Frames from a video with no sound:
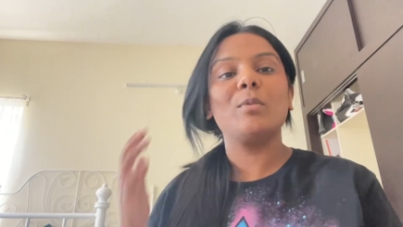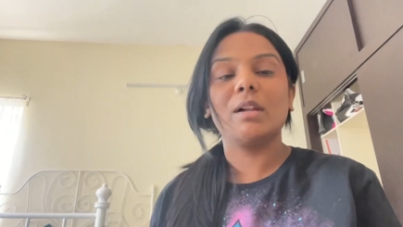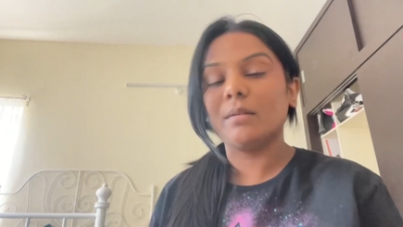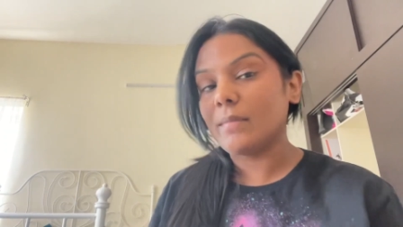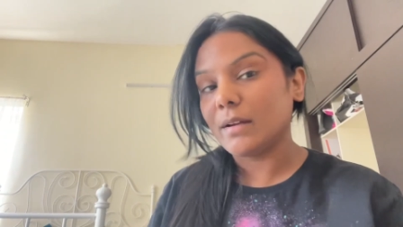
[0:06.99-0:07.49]

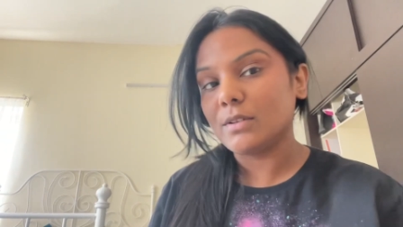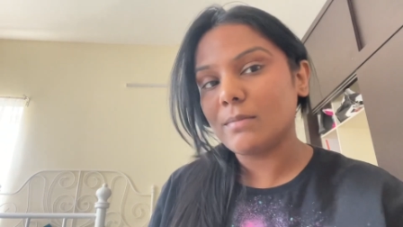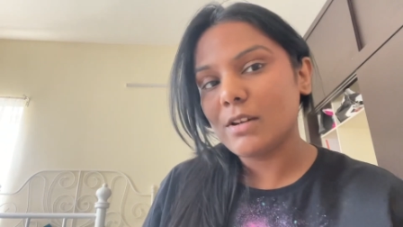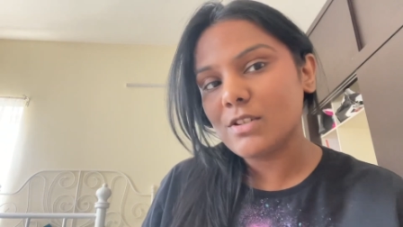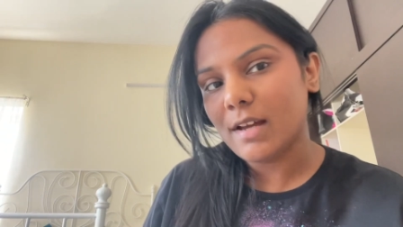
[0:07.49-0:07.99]
Welcome back to
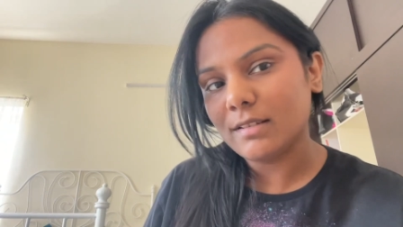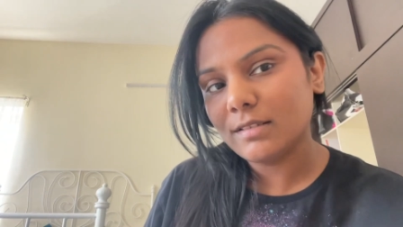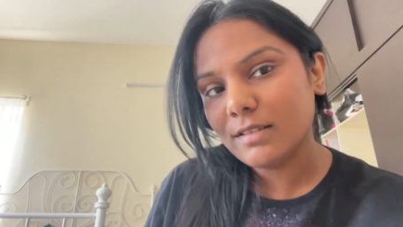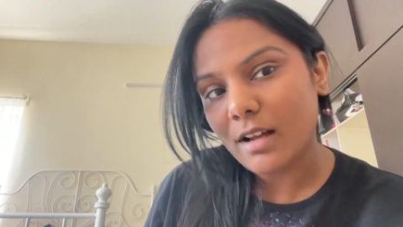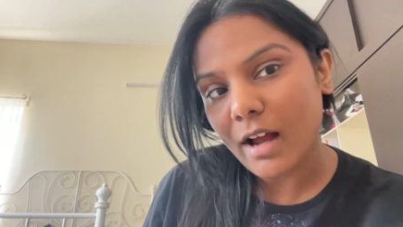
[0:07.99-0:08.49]
my
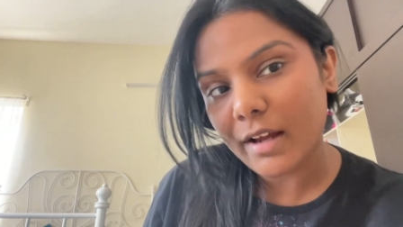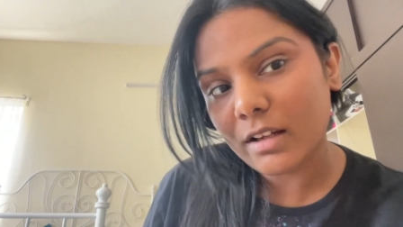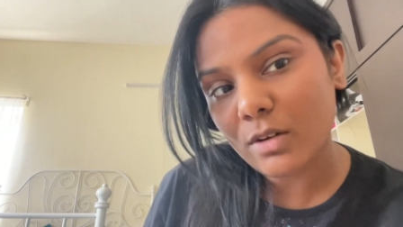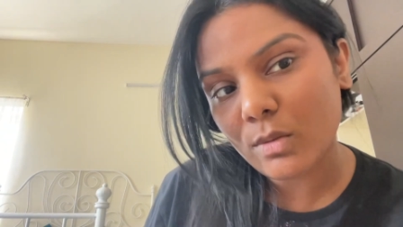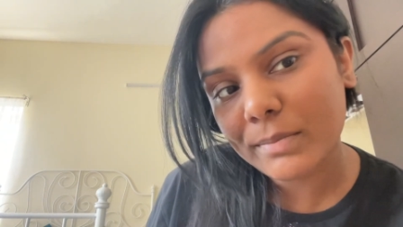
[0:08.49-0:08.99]
channel. I
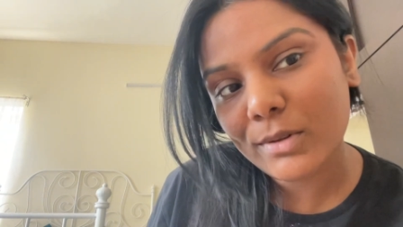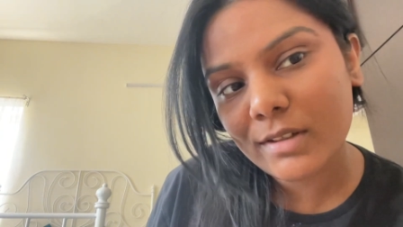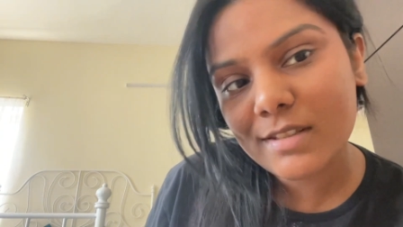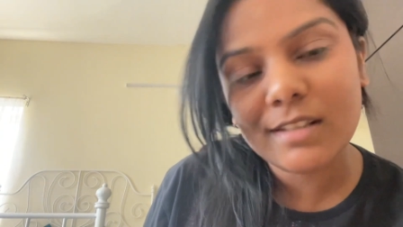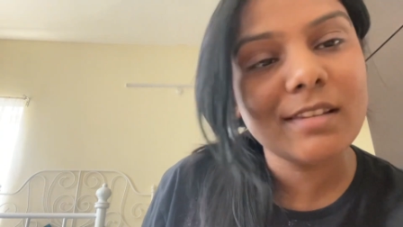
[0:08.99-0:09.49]
hope you
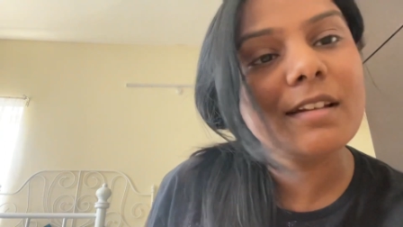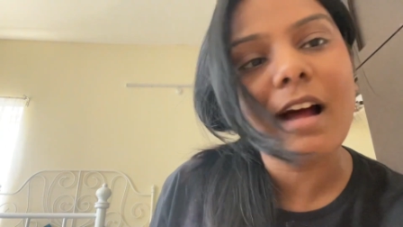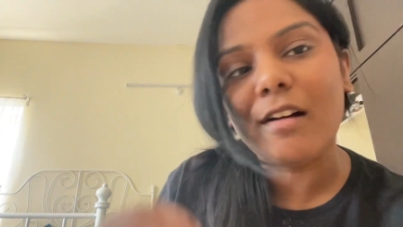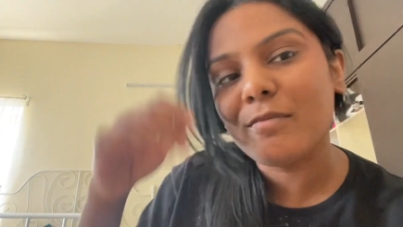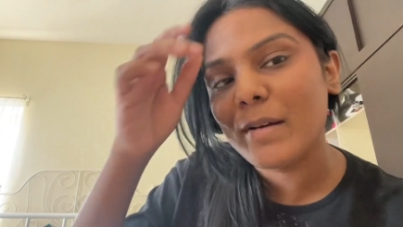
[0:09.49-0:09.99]
can see that
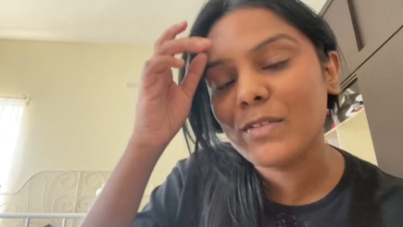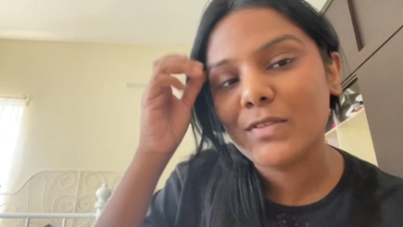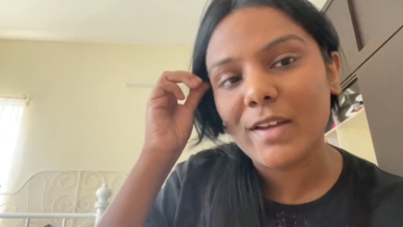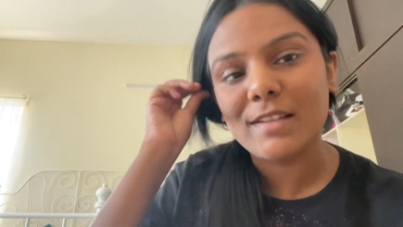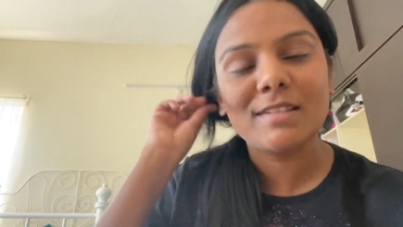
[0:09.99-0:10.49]
half my
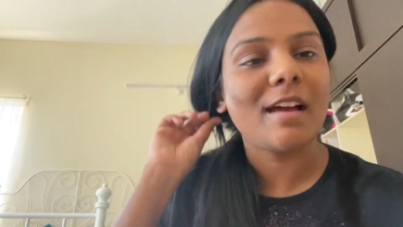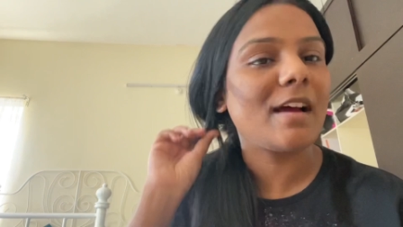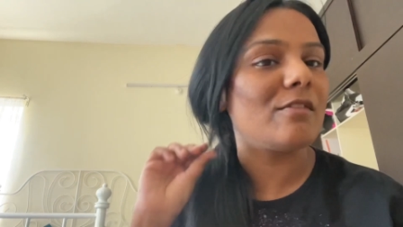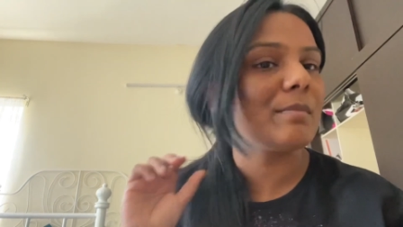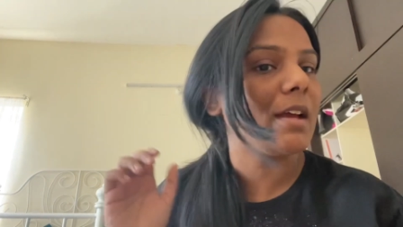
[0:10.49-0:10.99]
face I
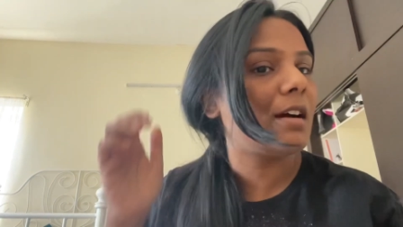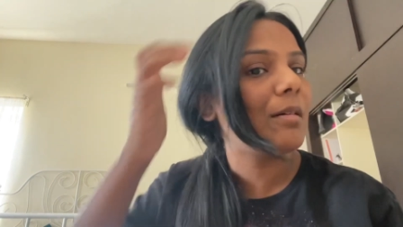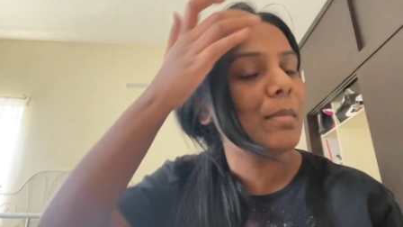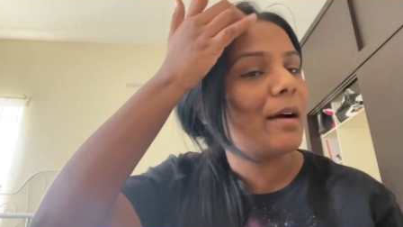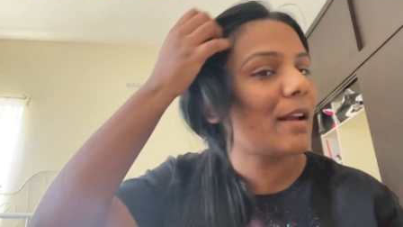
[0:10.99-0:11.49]
have
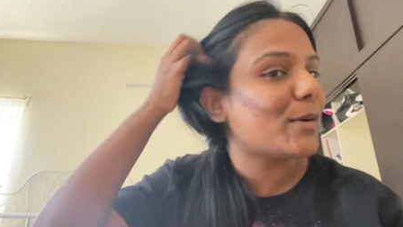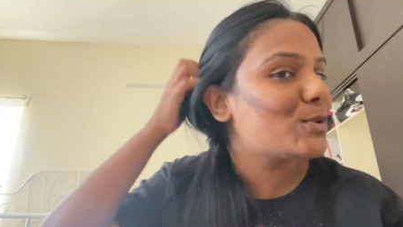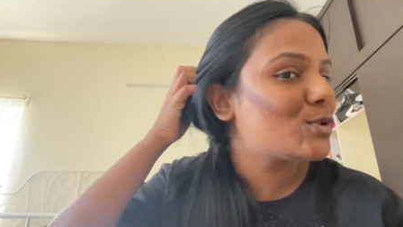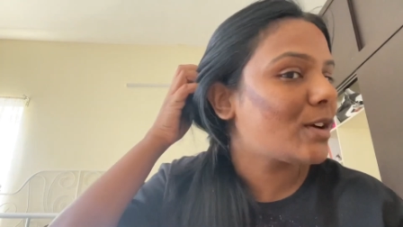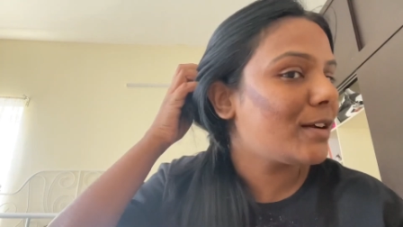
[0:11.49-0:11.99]
makeup, and I
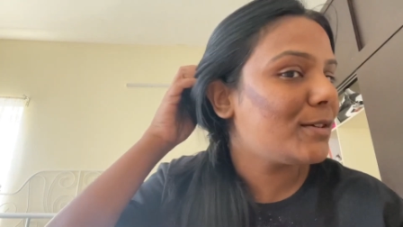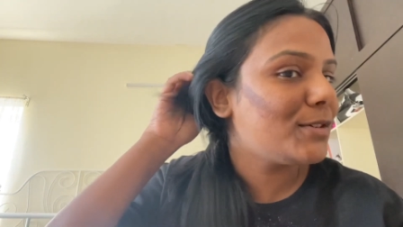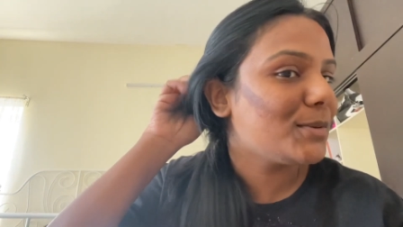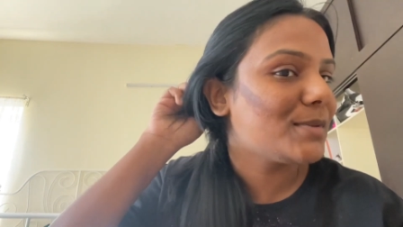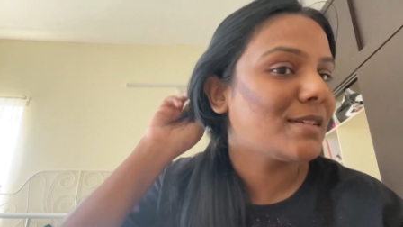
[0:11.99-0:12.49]
was trying to
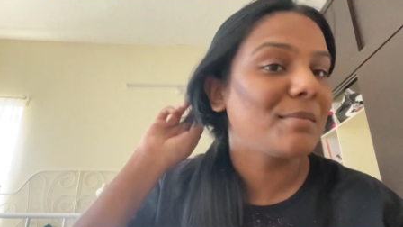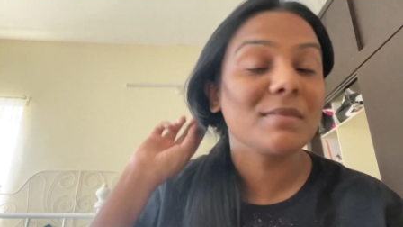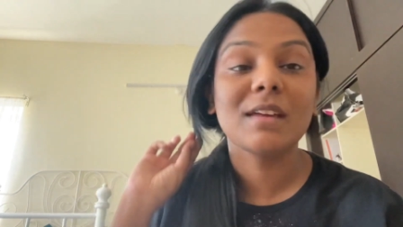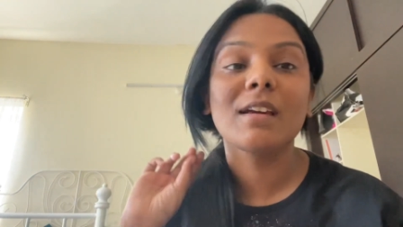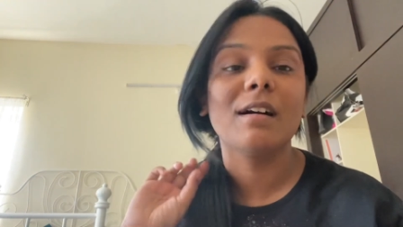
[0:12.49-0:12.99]
do
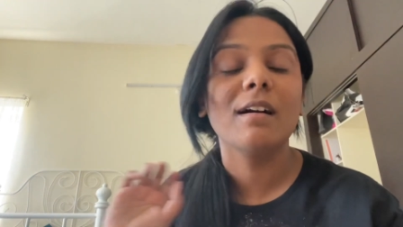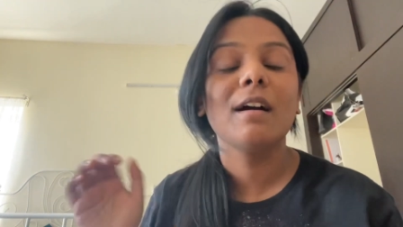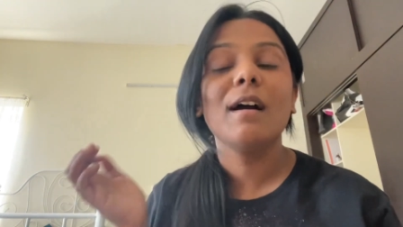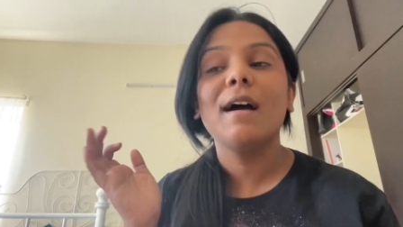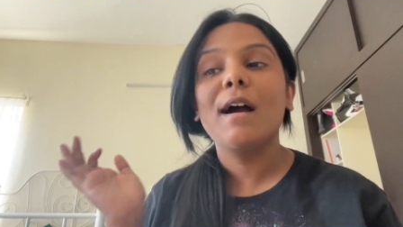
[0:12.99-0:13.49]
something here,
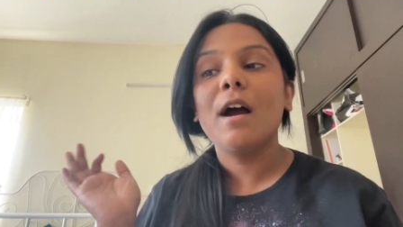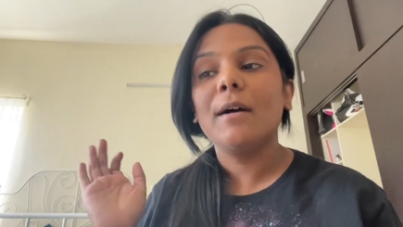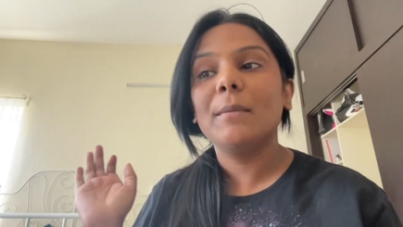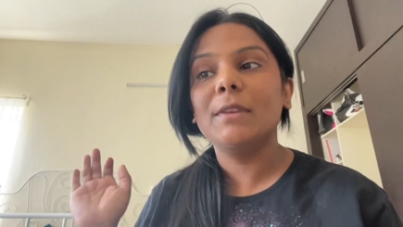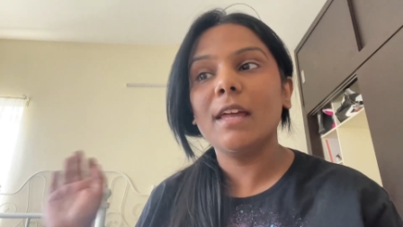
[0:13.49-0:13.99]

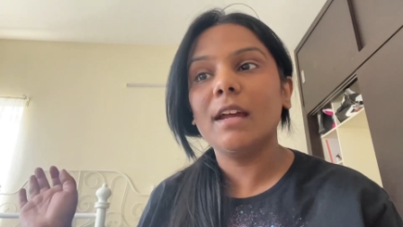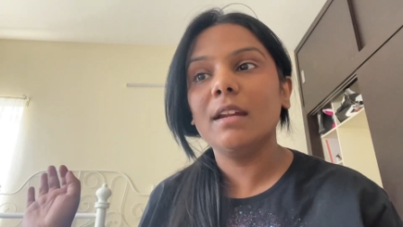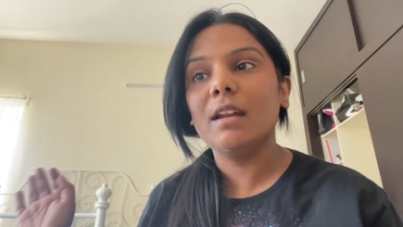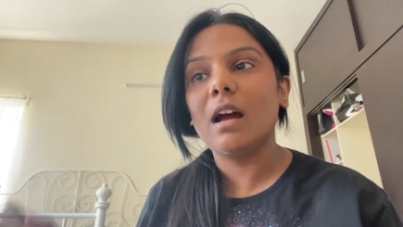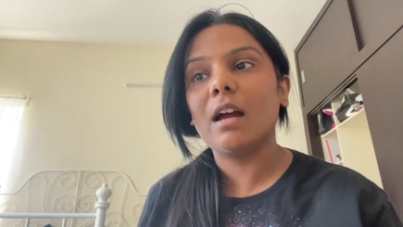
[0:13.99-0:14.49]
but
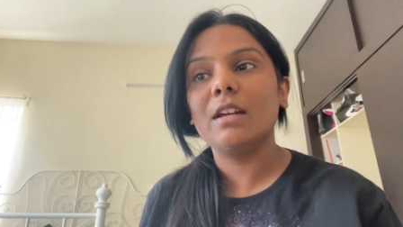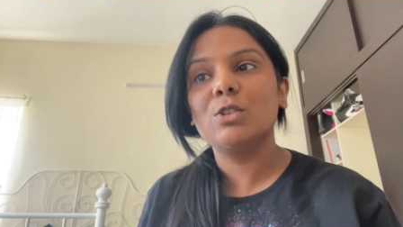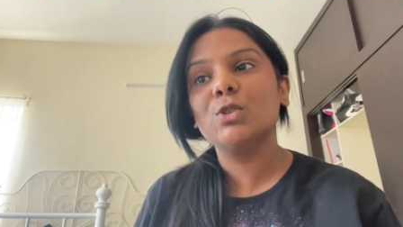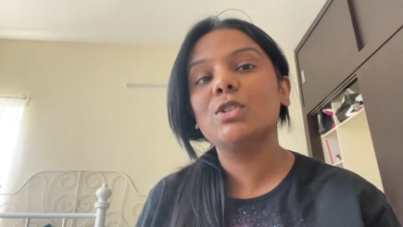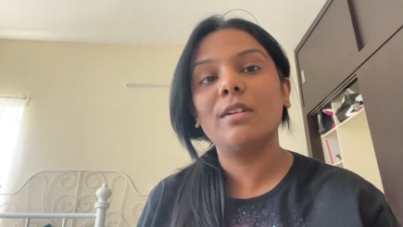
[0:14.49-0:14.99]
then I
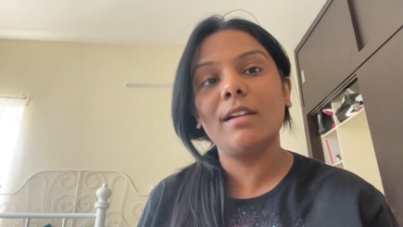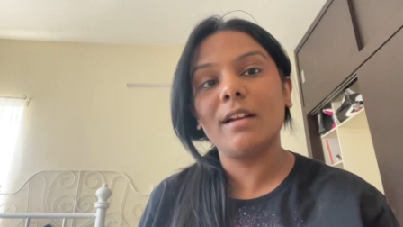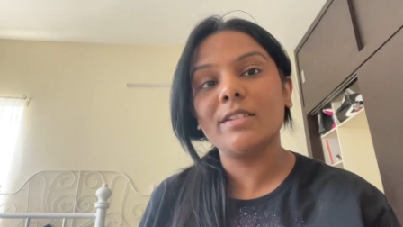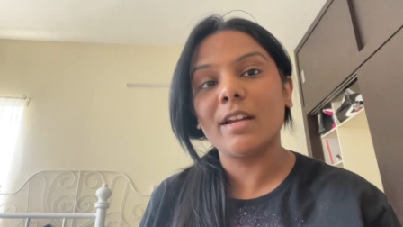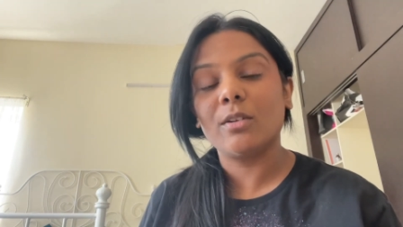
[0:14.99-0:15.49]
just
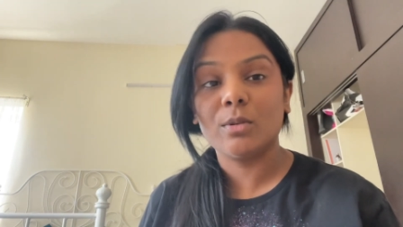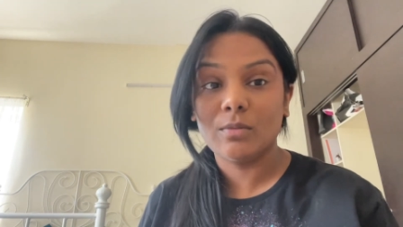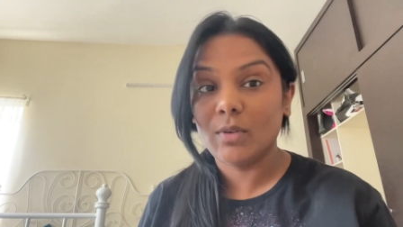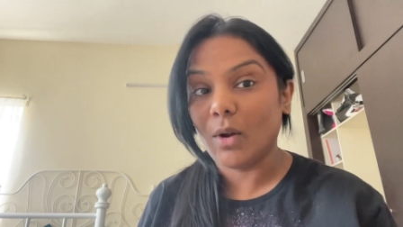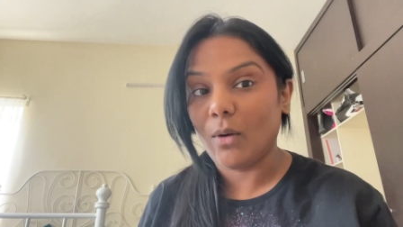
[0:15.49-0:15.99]
realized I
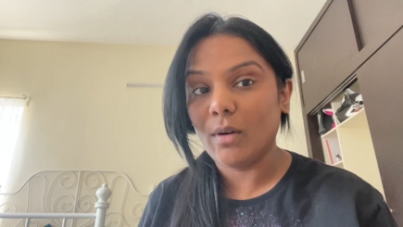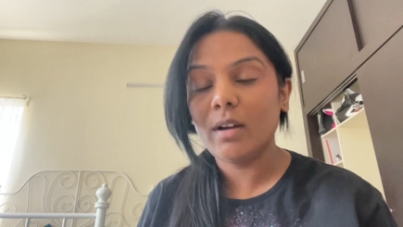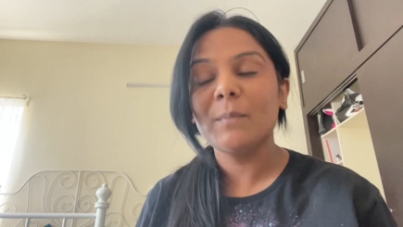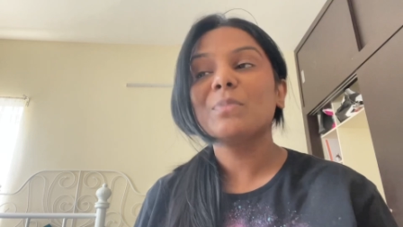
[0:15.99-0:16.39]
could vlog.